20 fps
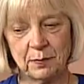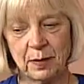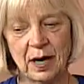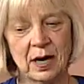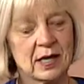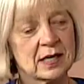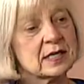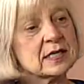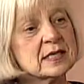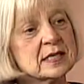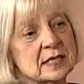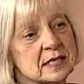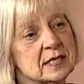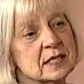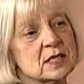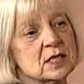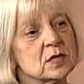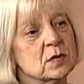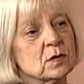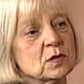boxes
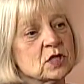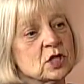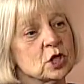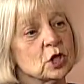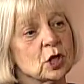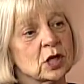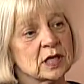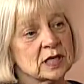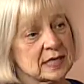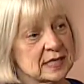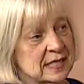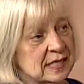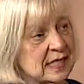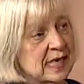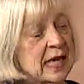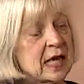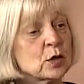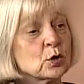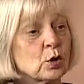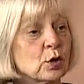too, so you can
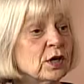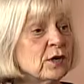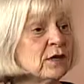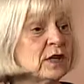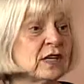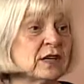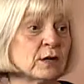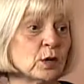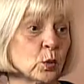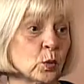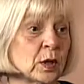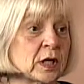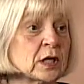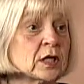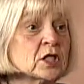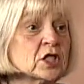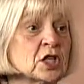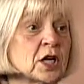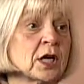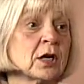stand, or even in a
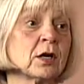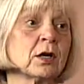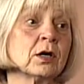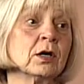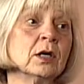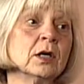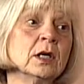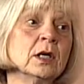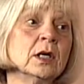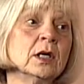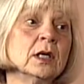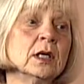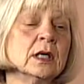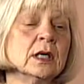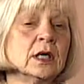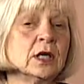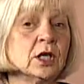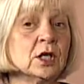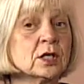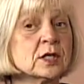wheelchair.
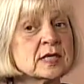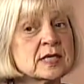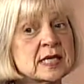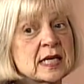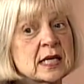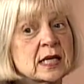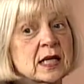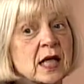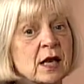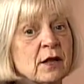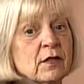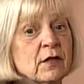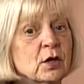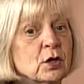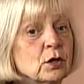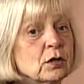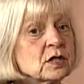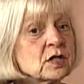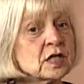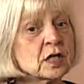You'll see a lot of the
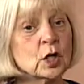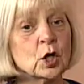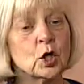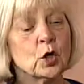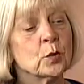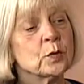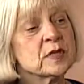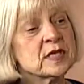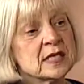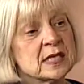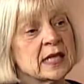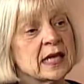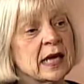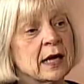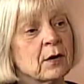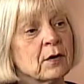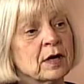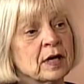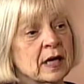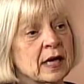nursing homes in the
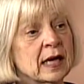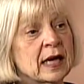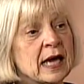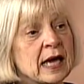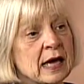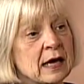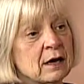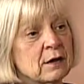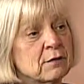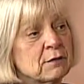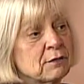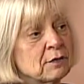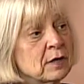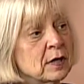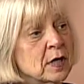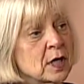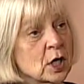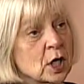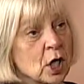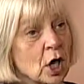area have
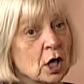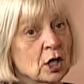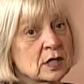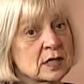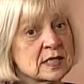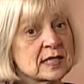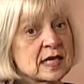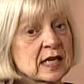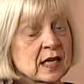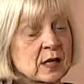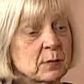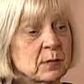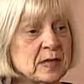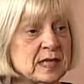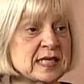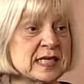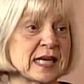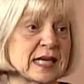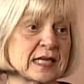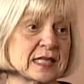gardens that can be
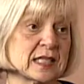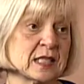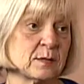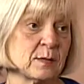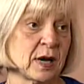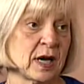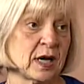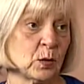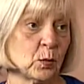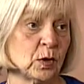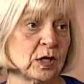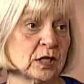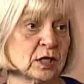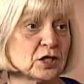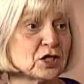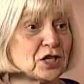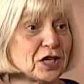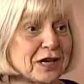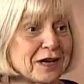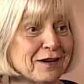tended by
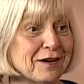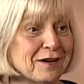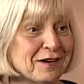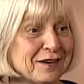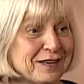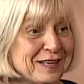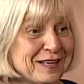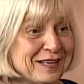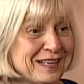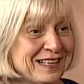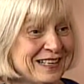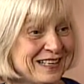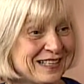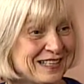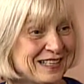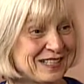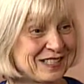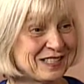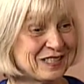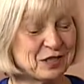wheelchair.
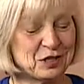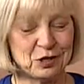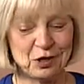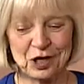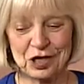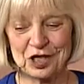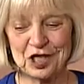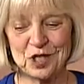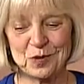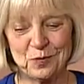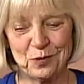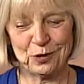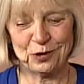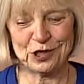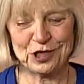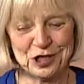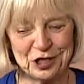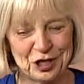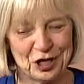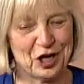So you can just
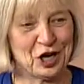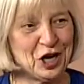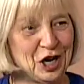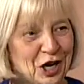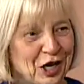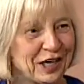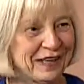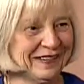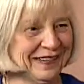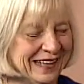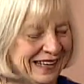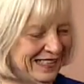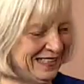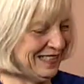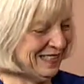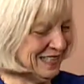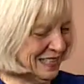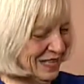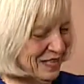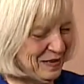push along and then
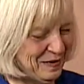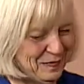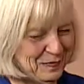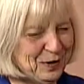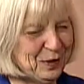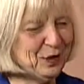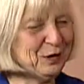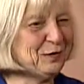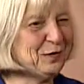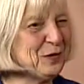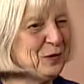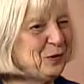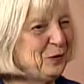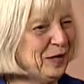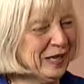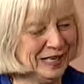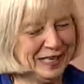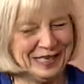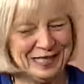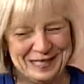pull a few
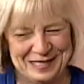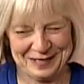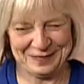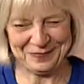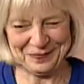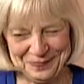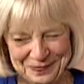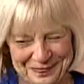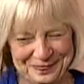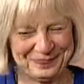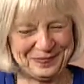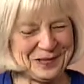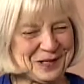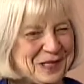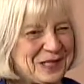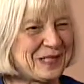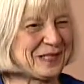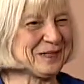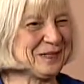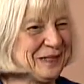weeds and push
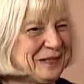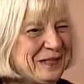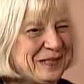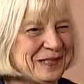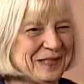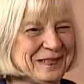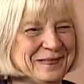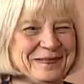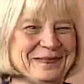some more.